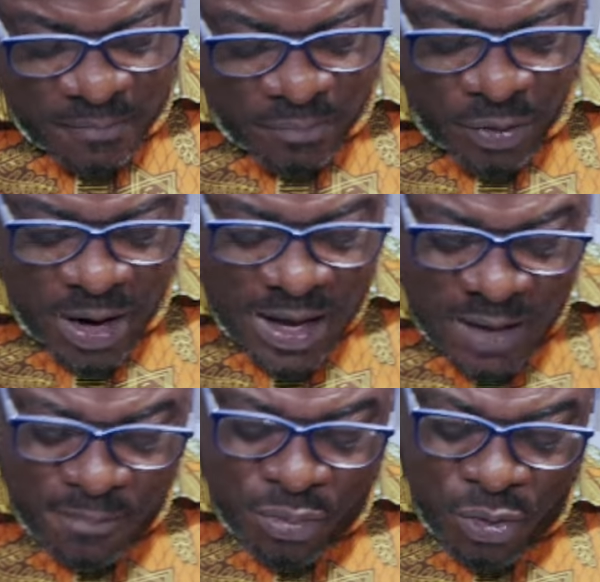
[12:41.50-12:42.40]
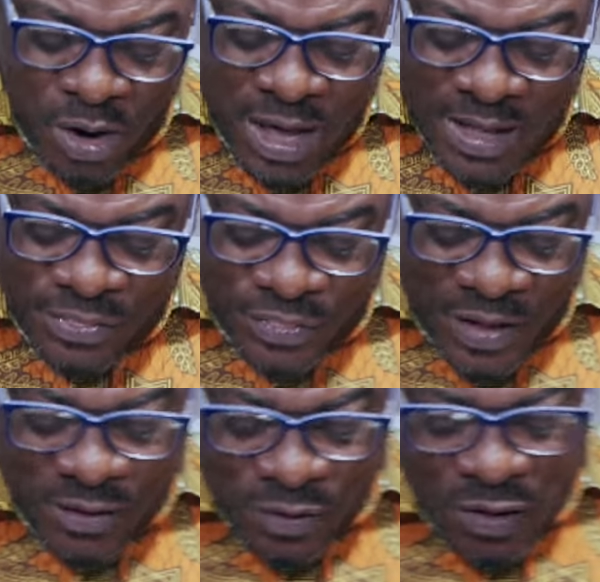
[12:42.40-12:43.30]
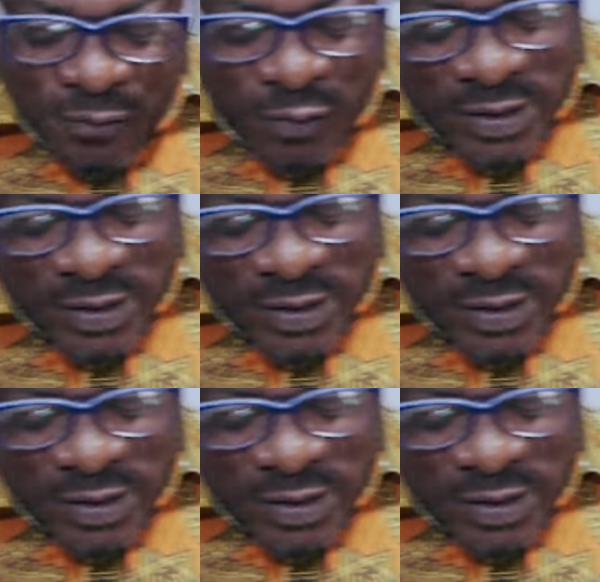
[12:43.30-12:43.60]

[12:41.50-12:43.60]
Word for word: Pray, pray, and thank God for